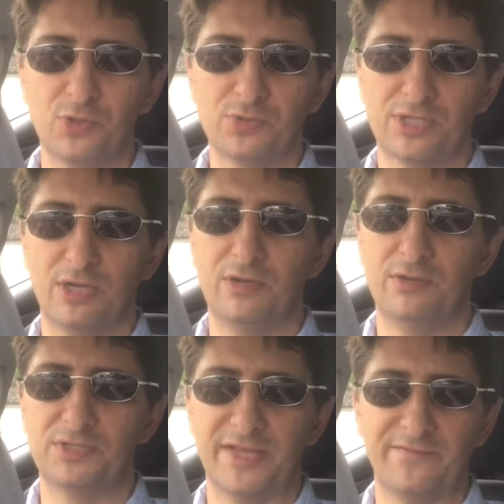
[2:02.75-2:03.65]

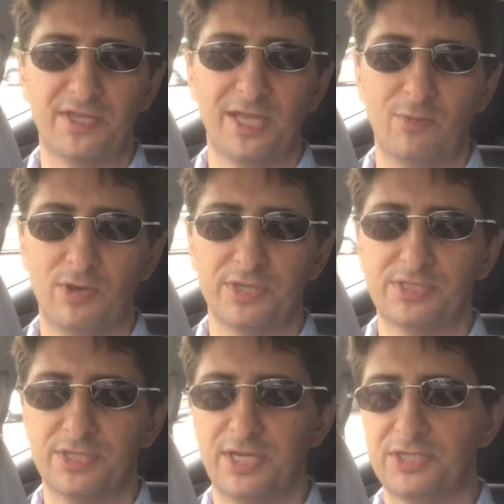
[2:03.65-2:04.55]
also seven
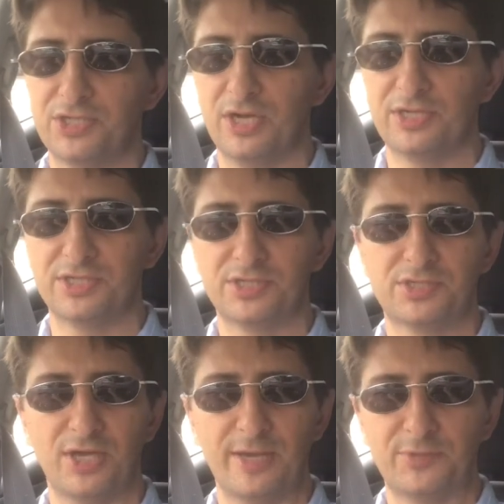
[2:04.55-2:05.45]
kilowatt uh, chargers
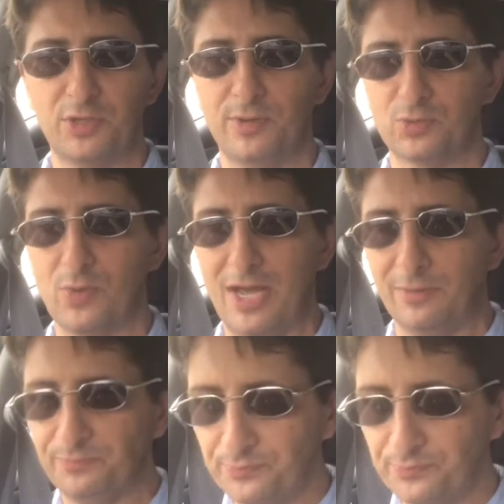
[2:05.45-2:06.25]
type two as well.